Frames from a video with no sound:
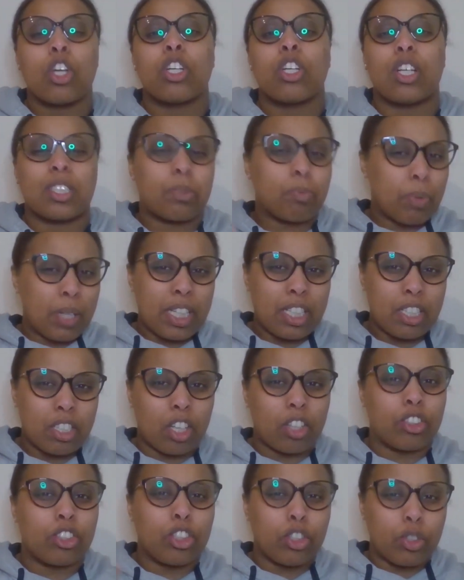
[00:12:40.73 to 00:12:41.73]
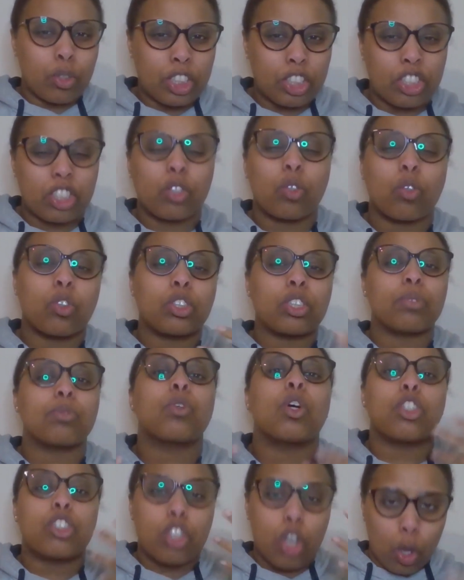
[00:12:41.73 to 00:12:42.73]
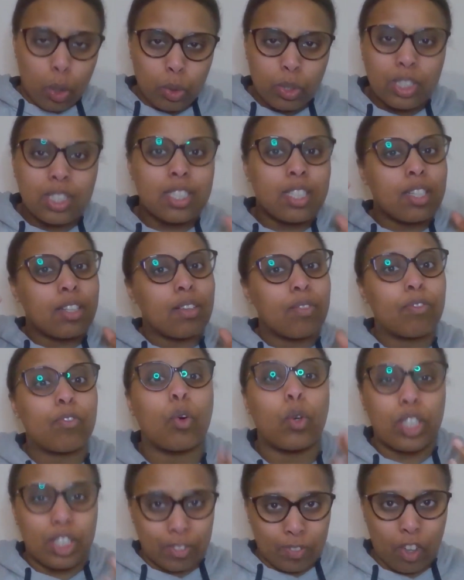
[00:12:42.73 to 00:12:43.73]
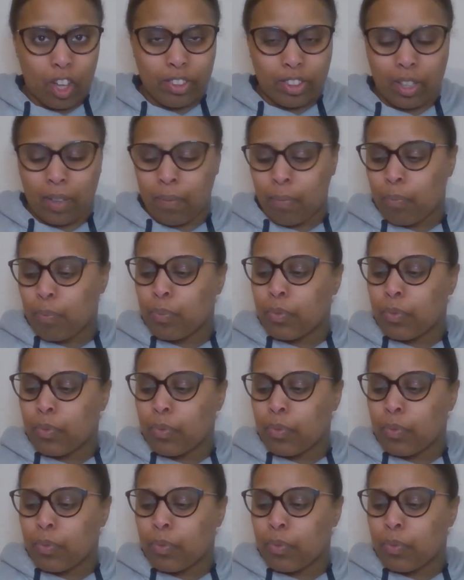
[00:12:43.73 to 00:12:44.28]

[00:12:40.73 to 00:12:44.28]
a speech, a eulogy or some sort of toast for his father.